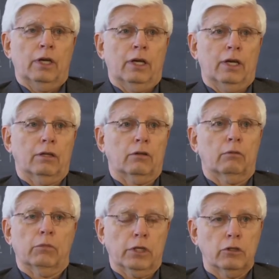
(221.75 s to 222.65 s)

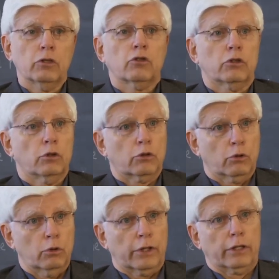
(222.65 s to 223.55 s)
And many teachers used to
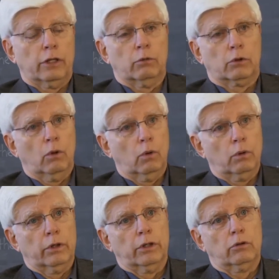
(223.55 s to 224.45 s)
do that. They would
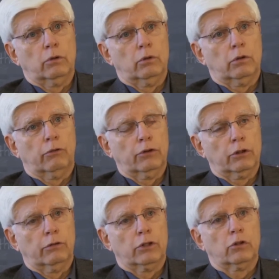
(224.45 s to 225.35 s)
go into the
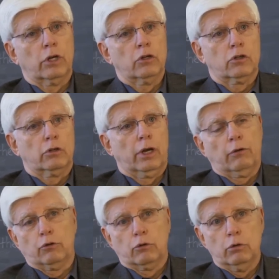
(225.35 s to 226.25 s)
field of education
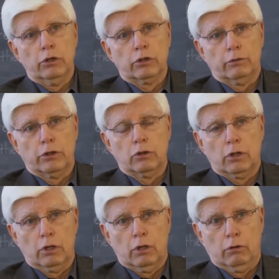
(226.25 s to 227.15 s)
after two years of,
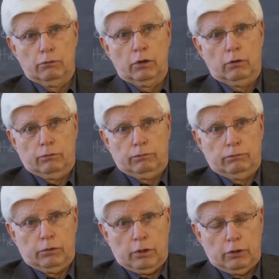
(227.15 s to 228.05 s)
educa- of, of
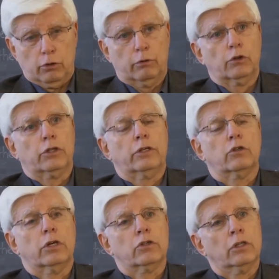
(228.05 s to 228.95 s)
uh, university
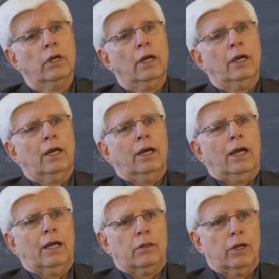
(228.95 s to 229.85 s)
education
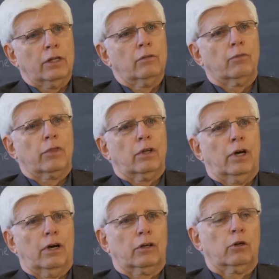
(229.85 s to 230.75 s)
and then
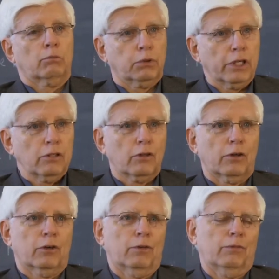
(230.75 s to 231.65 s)
uh, complete
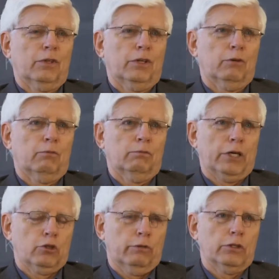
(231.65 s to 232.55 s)
their, their Bachelor of